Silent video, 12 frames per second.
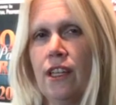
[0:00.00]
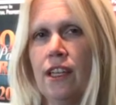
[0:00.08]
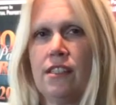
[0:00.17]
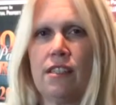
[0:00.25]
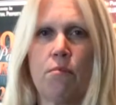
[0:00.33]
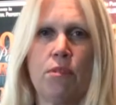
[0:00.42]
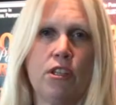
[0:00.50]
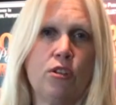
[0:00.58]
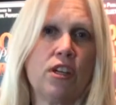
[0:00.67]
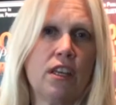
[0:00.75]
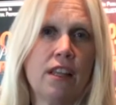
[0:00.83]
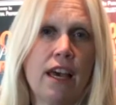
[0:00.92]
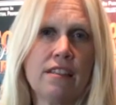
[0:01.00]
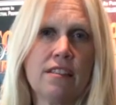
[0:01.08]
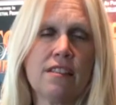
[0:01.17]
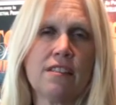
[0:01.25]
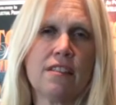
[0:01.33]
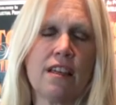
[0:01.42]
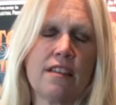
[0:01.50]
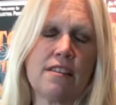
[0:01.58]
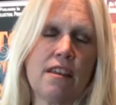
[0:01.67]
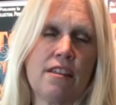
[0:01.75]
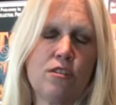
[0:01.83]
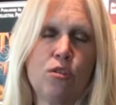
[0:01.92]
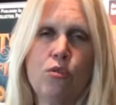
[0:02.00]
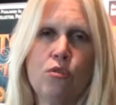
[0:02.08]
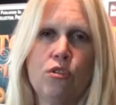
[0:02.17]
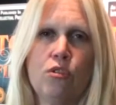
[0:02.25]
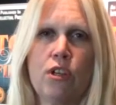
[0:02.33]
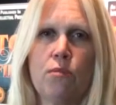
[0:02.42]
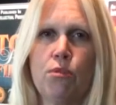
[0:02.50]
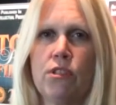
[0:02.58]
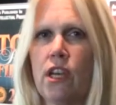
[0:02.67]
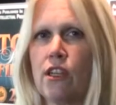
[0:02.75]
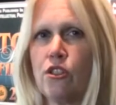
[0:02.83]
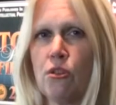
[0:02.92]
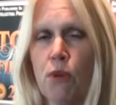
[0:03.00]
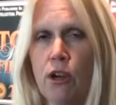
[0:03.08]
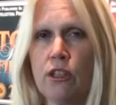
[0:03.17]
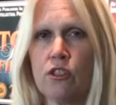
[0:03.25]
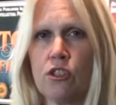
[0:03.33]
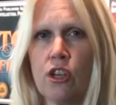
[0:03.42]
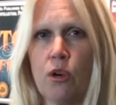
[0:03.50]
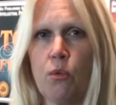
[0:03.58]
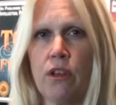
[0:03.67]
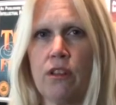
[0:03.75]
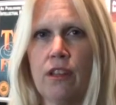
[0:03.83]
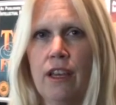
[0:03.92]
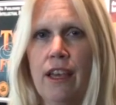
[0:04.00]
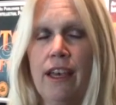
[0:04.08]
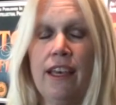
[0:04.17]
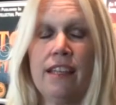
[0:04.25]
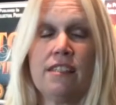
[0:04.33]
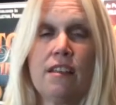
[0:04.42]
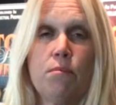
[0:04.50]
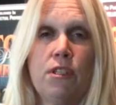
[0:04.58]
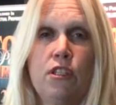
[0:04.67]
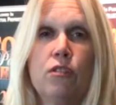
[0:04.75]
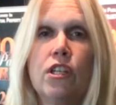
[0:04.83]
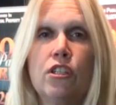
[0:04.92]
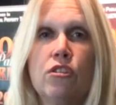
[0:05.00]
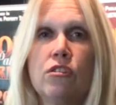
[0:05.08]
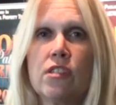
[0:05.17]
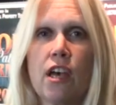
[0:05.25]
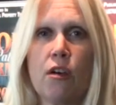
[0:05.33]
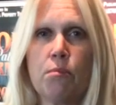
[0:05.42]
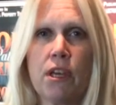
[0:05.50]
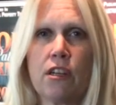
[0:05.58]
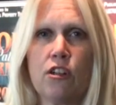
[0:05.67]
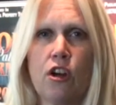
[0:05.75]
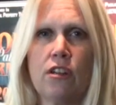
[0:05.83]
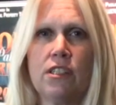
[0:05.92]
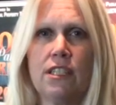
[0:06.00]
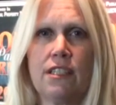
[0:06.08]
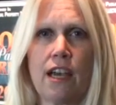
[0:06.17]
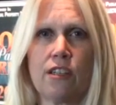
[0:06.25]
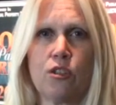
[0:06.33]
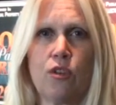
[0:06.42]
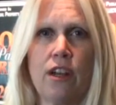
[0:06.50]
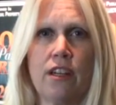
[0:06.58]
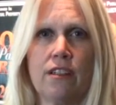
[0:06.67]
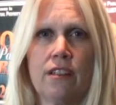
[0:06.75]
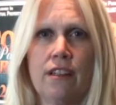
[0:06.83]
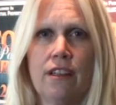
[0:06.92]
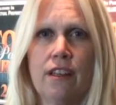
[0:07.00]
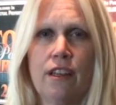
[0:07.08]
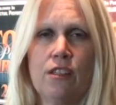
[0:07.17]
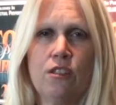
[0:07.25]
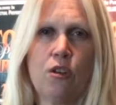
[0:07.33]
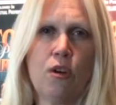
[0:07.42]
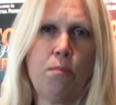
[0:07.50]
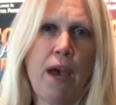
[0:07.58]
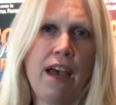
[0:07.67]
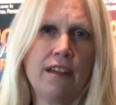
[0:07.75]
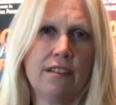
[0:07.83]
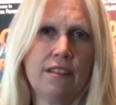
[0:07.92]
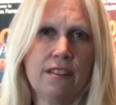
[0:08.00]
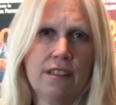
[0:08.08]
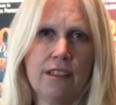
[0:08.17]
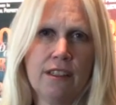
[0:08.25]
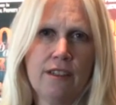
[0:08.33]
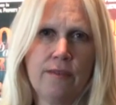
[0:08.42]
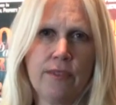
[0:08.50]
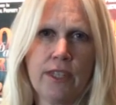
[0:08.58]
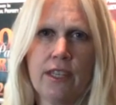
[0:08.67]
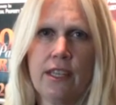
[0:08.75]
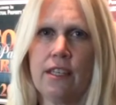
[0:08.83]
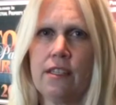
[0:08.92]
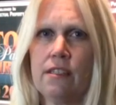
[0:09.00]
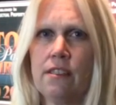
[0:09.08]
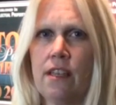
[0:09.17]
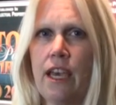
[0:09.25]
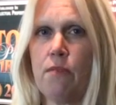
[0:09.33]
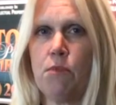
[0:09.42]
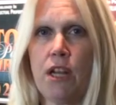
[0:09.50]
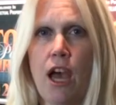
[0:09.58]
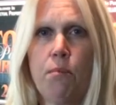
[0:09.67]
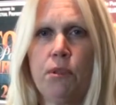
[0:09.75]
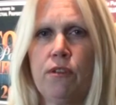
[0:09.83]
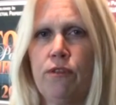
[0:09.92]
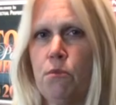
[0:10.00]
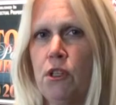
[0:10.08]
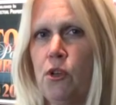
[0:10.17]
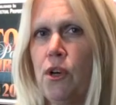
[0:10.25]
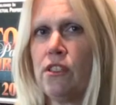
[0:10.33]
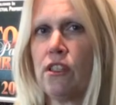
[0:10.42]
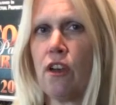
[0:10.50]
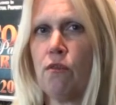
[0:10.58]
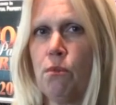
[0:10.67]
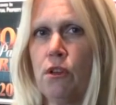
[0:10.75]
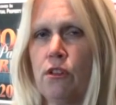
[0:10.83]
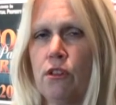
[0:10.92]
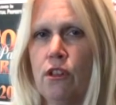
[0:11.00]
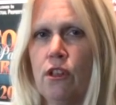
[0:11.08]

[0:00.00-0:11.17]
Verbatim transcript: it's something you can license, it's a tool you can protect your market share with, it's something you can use to help get an R&D tax credit. So a patent is a monopoly from the U.S. government